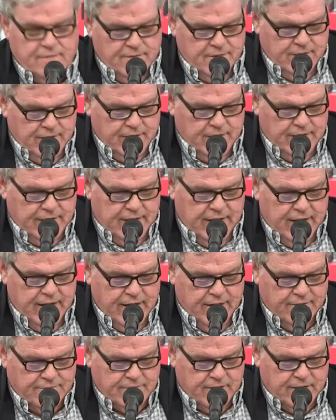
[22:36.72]
You're going to
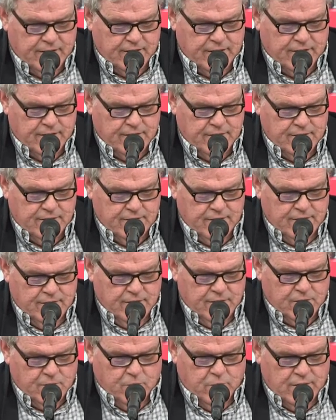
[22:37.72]
have
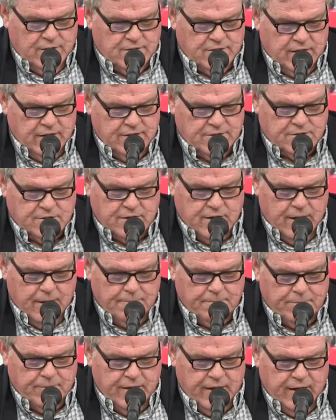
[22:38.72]
Quinzelisk
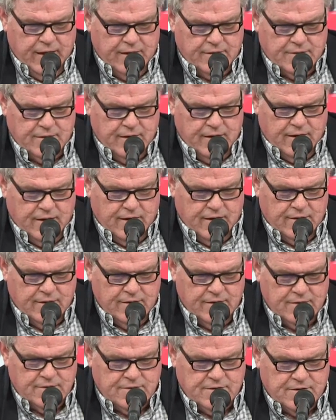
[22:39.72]
and
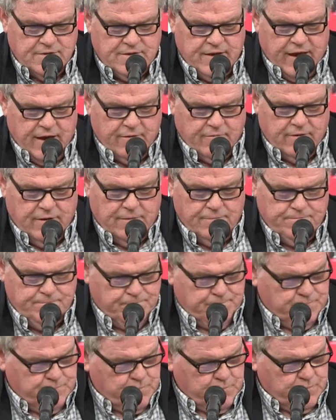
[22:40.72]
Cesari.
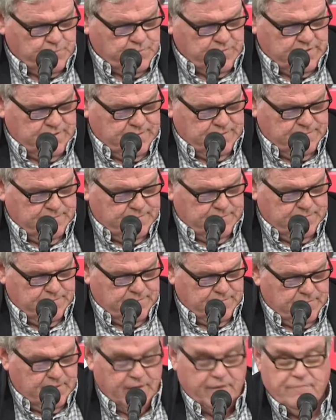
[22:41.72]

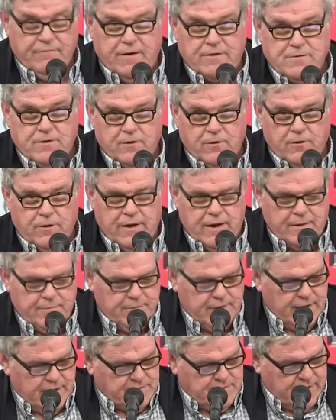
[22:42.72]
I'll eventually learn how to
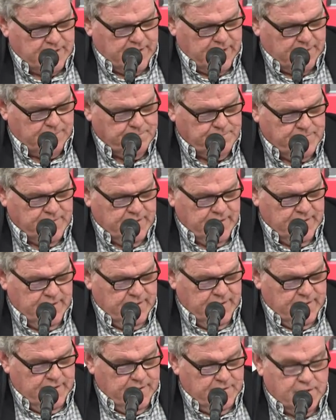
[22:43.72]
pronounce that name.
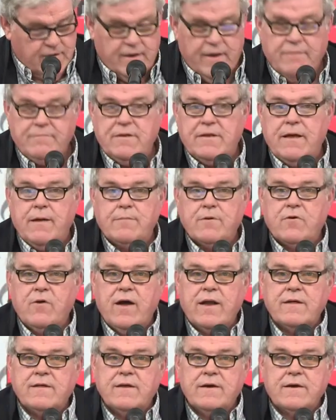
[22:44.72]
You're going to have a
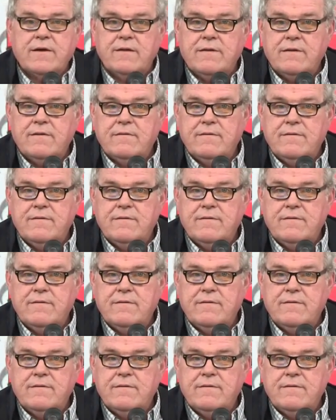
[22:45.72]
Democratic ticket.